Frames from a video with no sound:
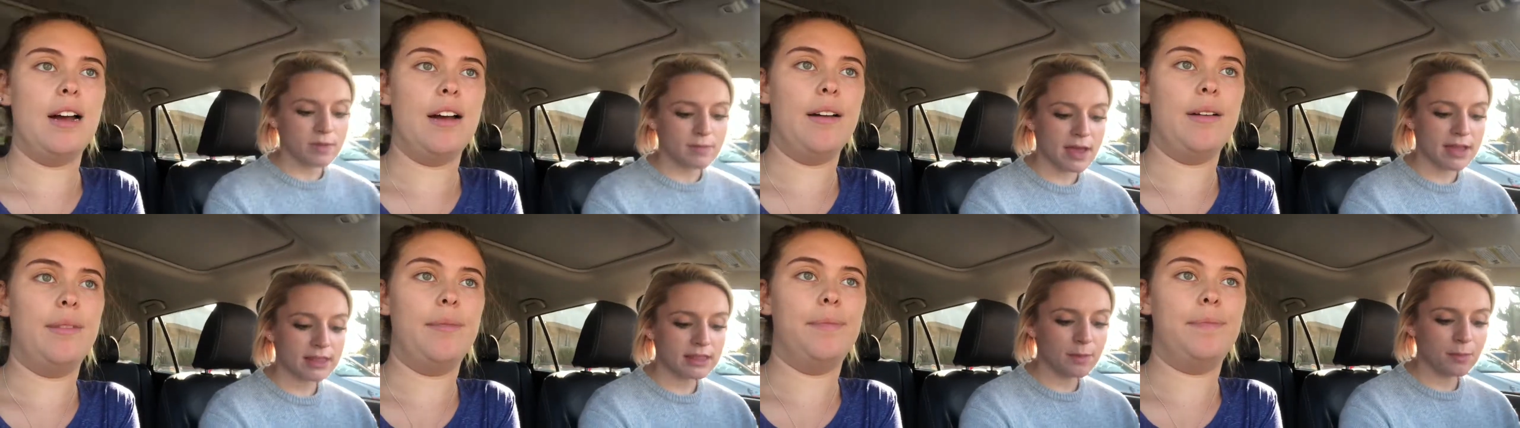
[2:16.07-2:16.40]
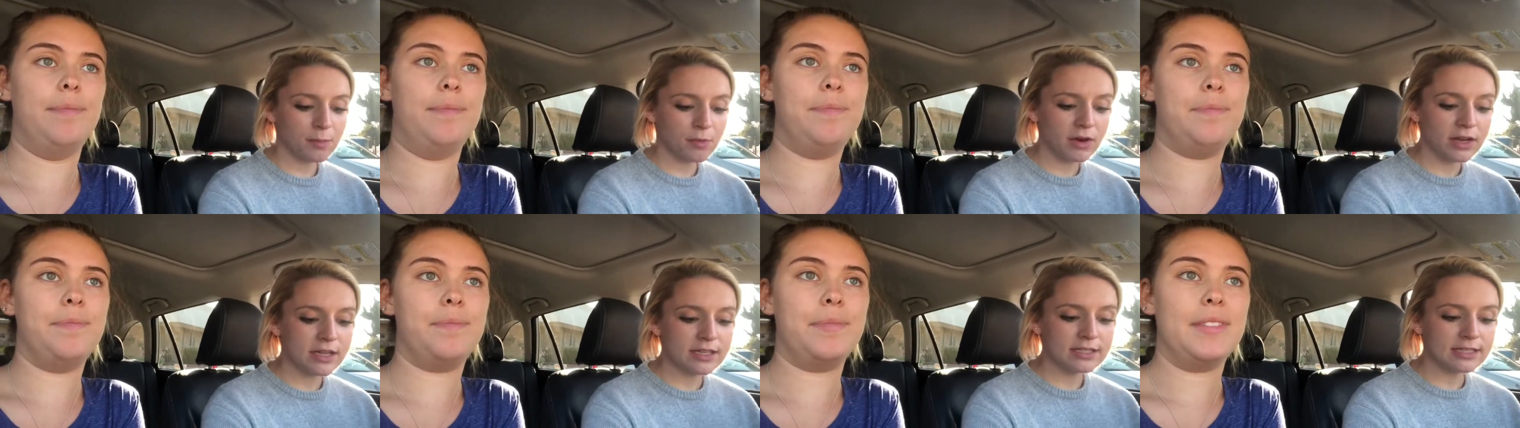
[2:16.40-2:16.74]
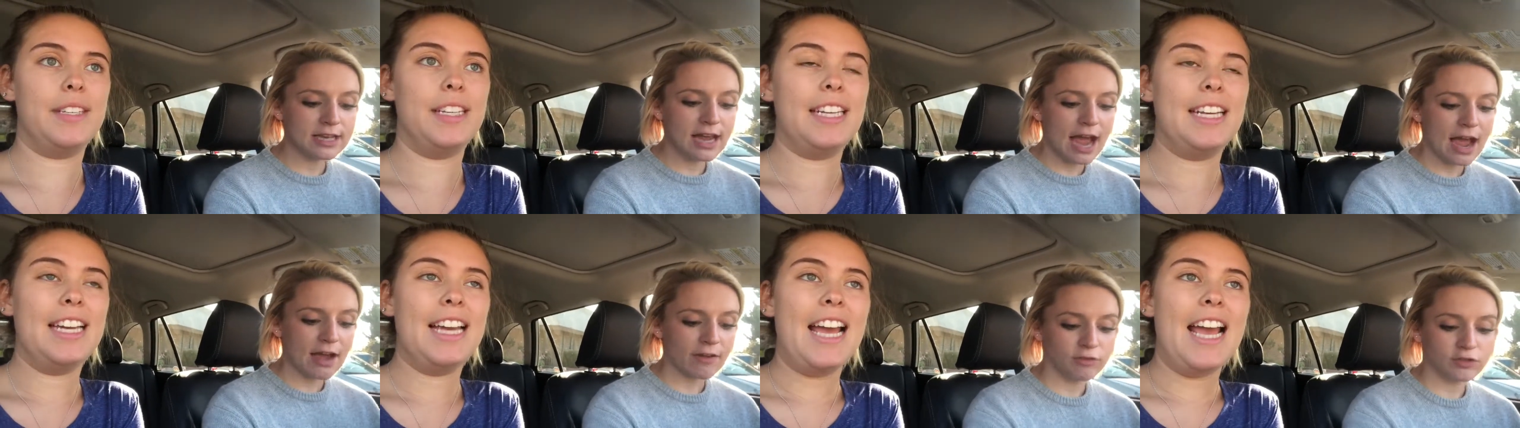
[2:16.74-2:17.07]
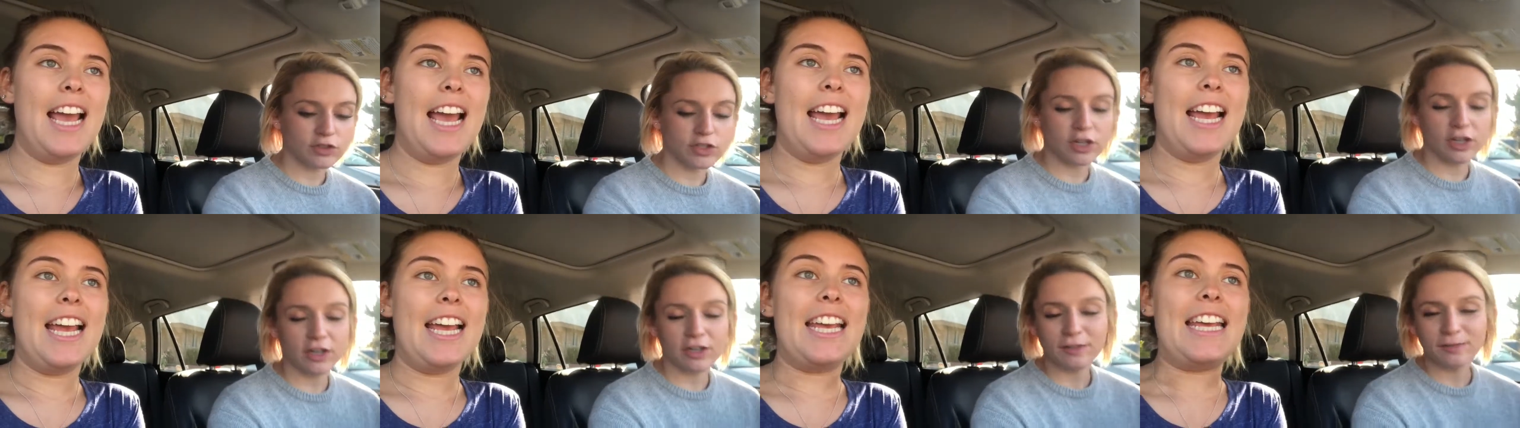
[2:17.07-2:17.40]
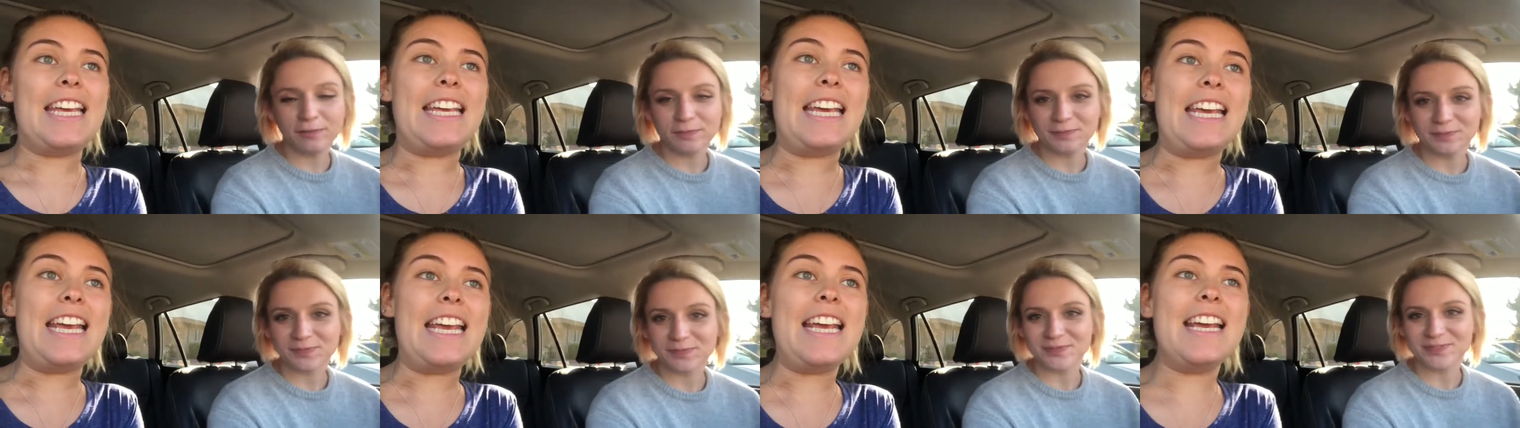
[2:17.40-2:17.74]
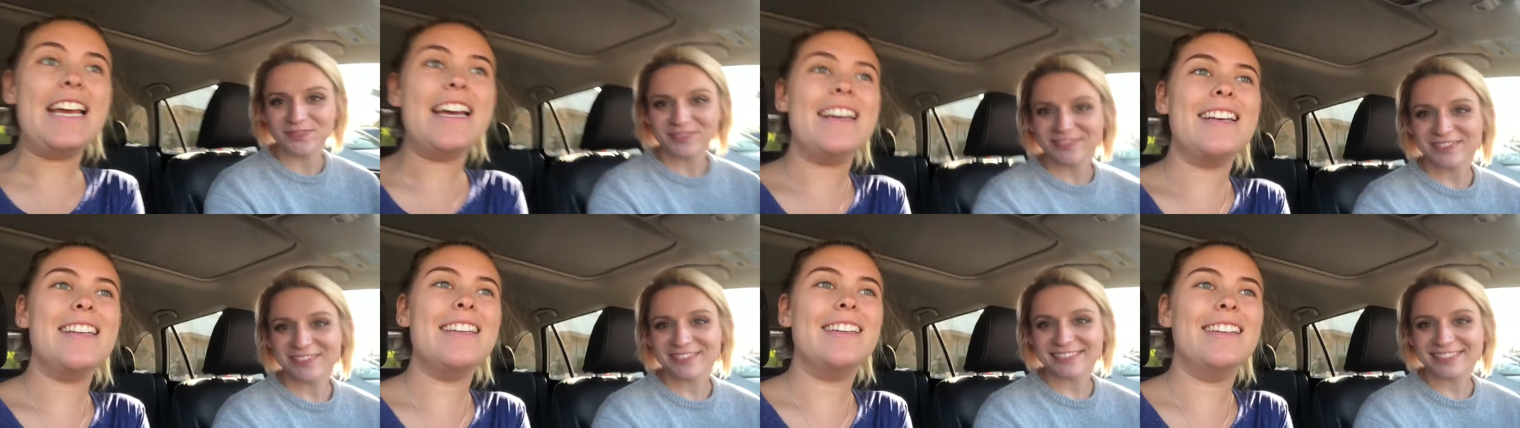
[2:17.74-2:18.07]
Speaker 1: um, met the um, priest after. He
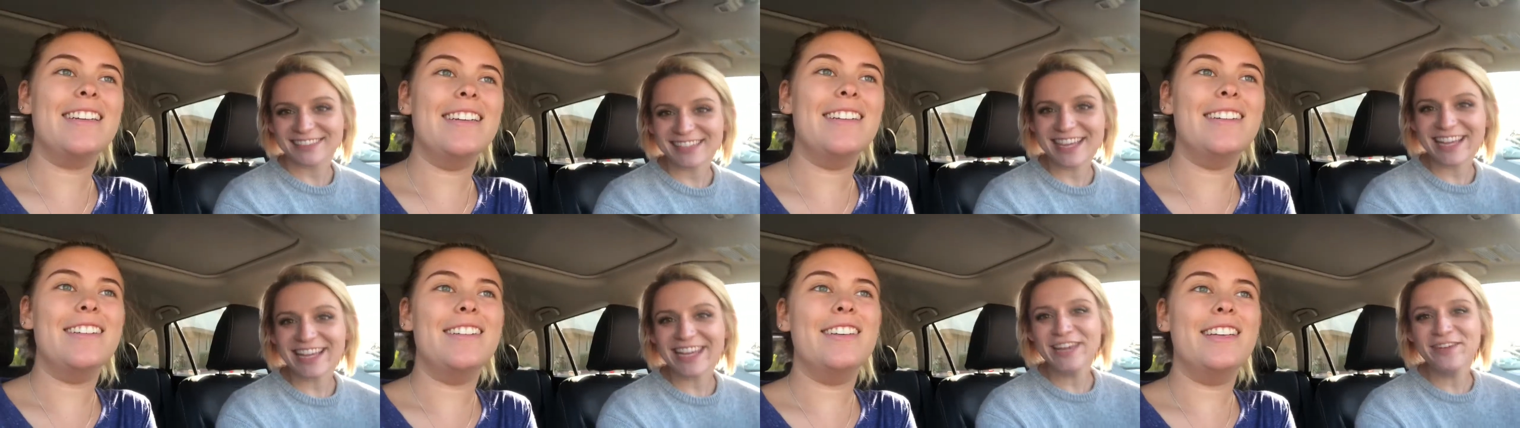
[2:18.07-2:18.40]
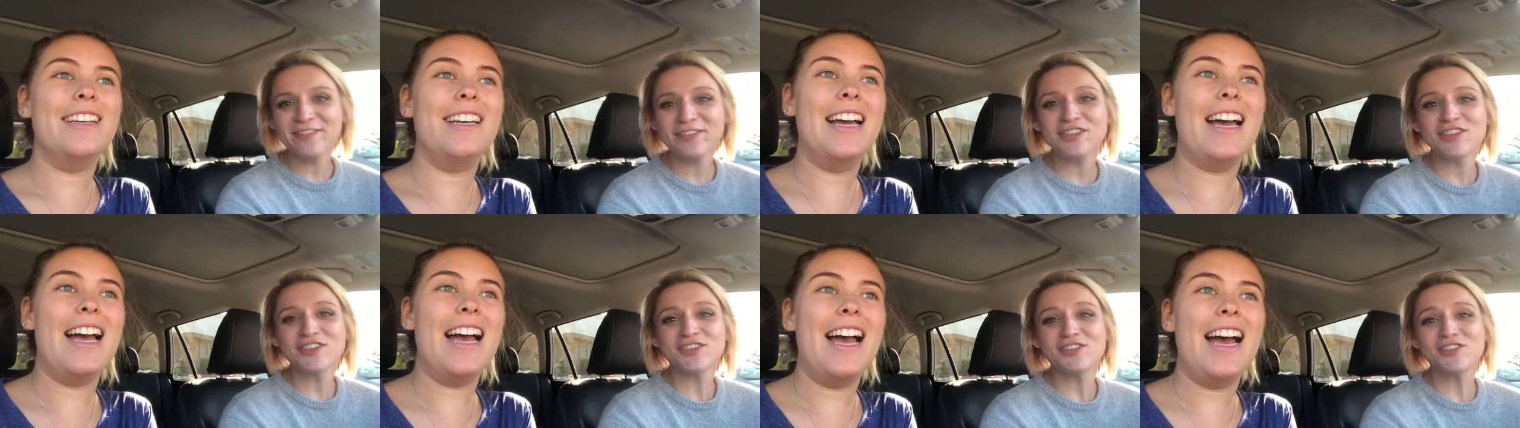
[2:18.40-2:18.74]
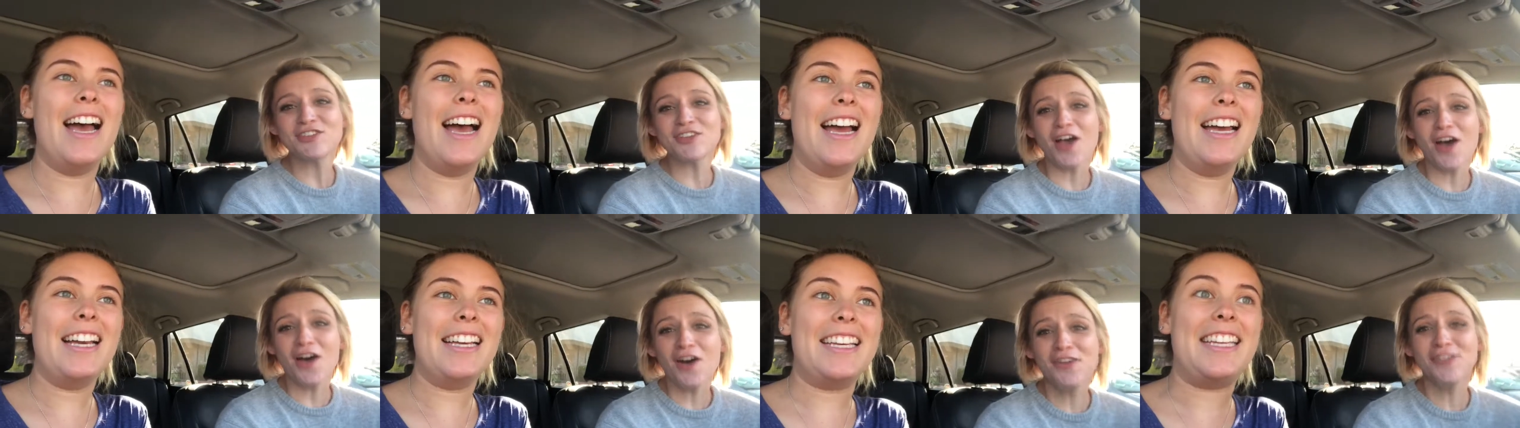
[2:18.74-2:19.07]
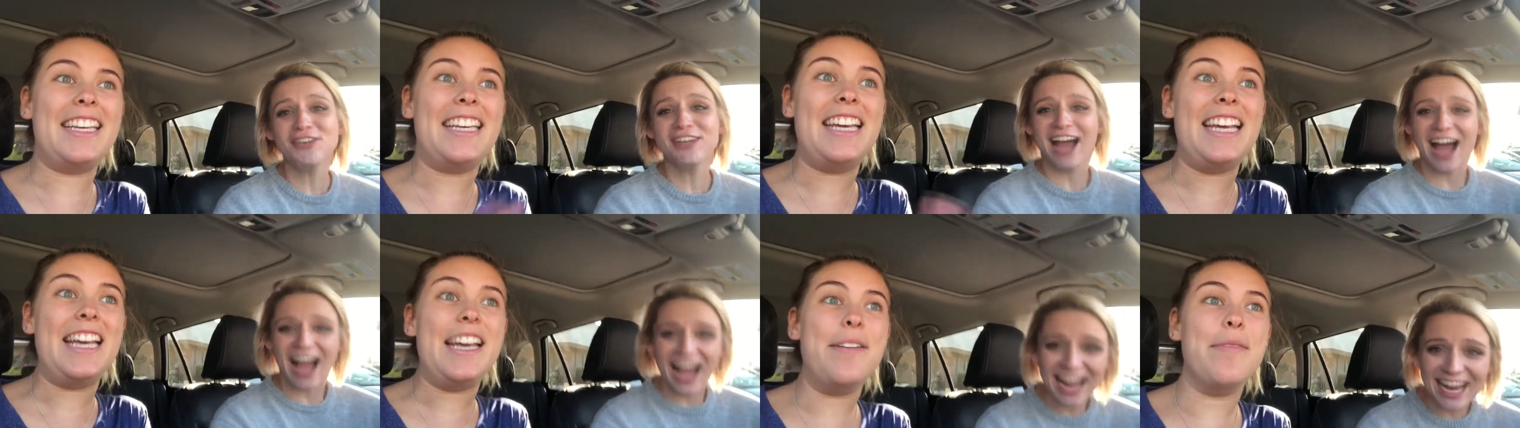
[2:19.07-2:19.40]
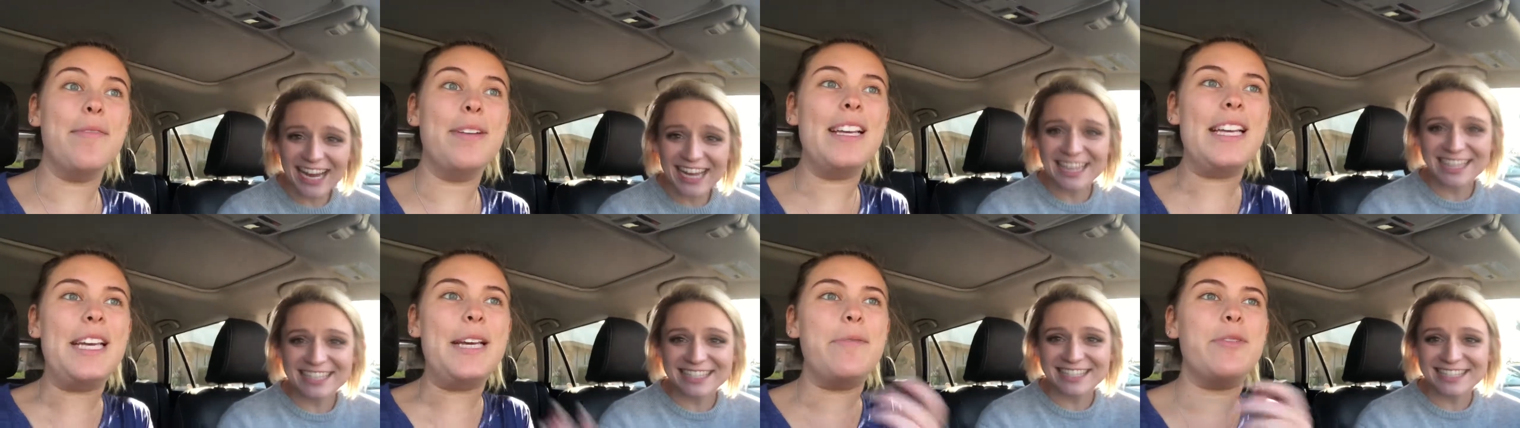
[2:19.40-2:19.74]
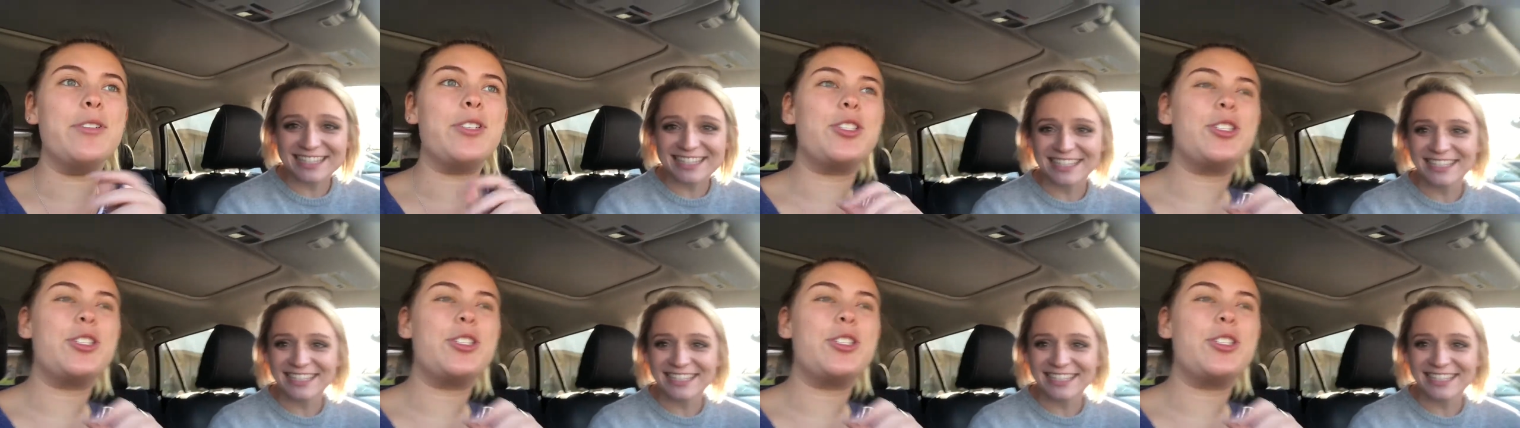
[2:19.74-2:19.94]
he was so he, nice. He was